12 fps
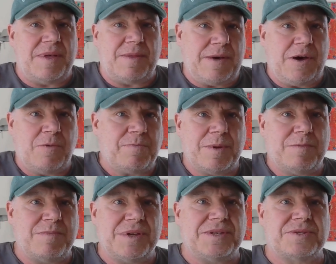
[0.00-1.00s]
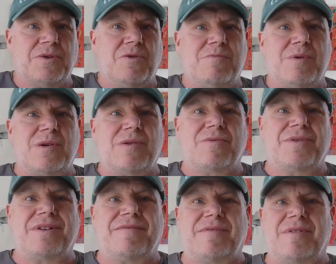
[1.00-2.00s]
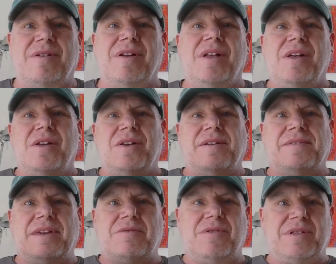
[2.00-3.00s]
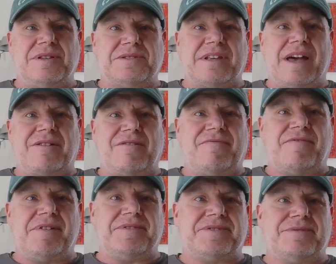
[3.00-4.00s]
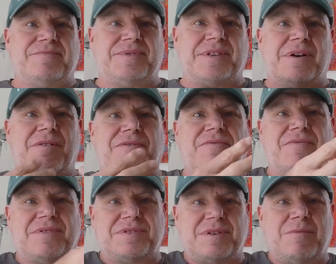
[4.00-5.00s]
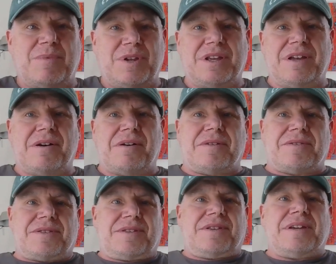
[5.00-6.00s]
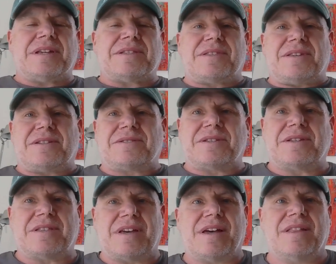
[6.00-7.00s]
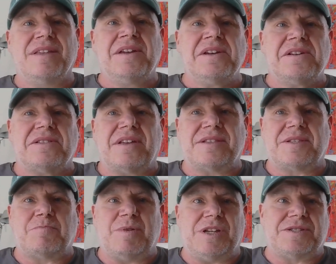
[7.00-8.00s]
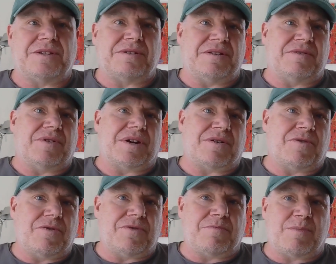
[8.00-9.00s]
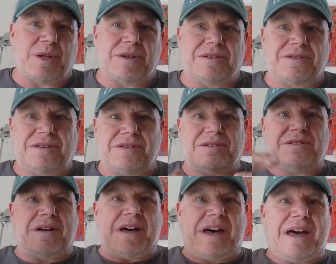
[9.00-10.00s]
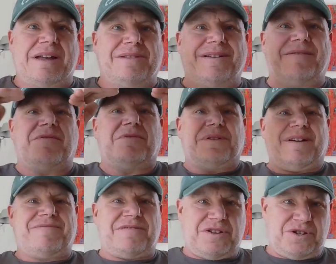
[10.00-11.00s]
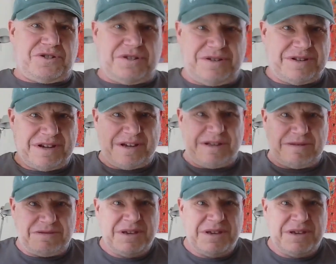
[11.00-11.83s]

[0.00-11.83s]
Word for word: help them be sober or whatever and they really sacrifice themselves for somebody else and things like that that's basically what codependency is high level definition not